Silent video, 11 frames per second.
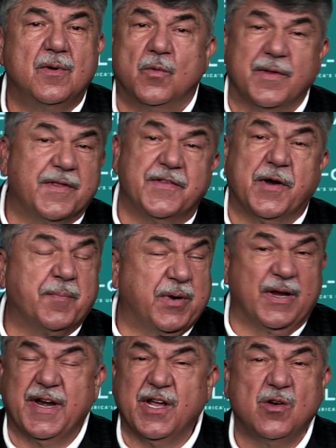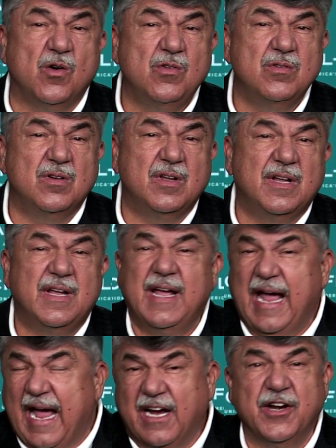whether they're political,
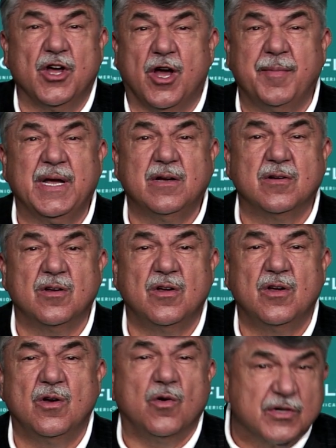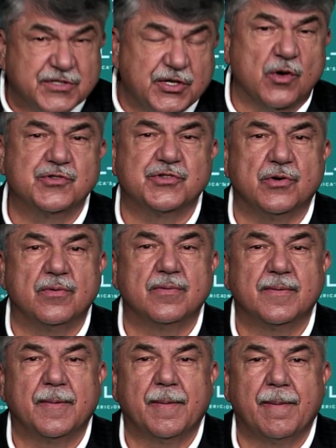economic, or social.
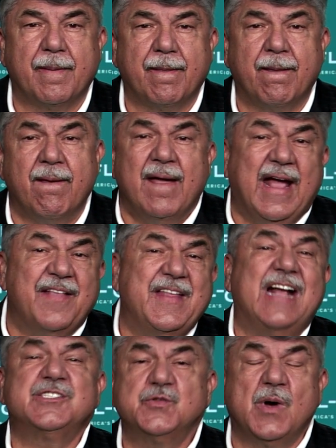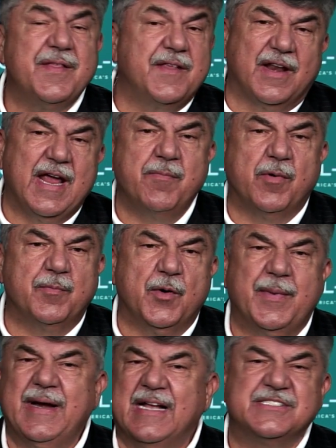And that's why the labor
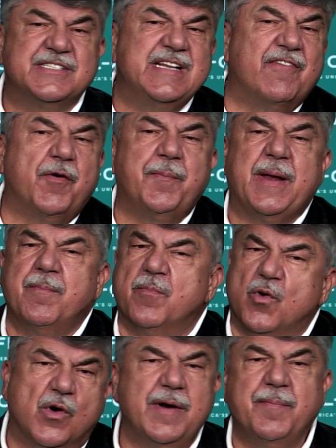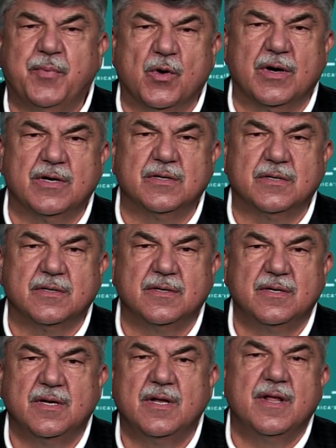movement has never been more important
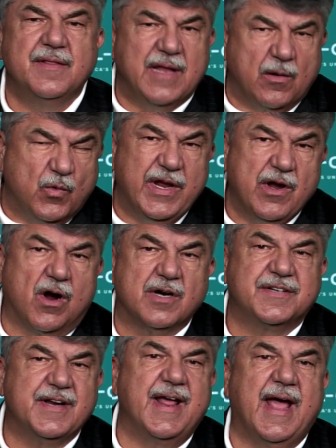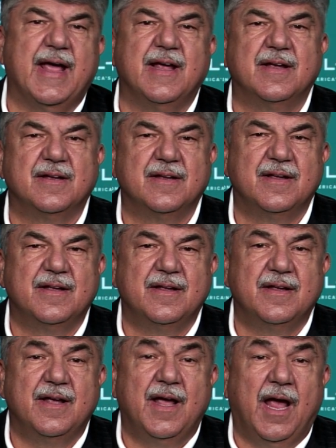than we are today.
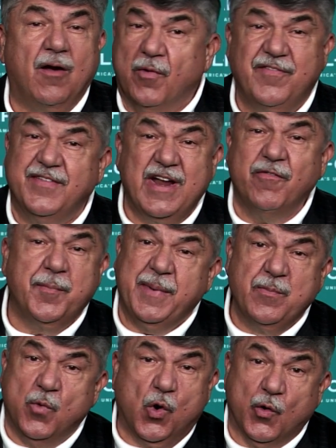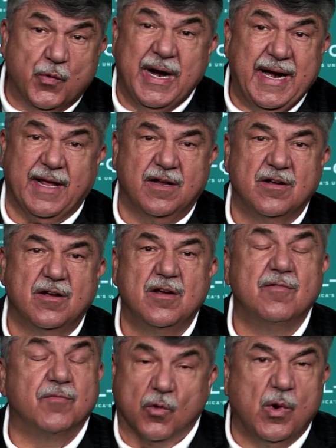And we've never been more ready
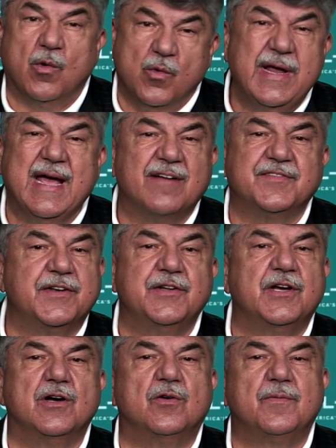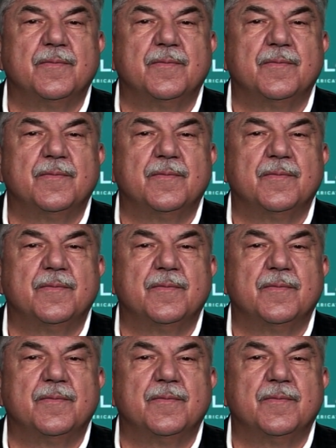for what we have to do.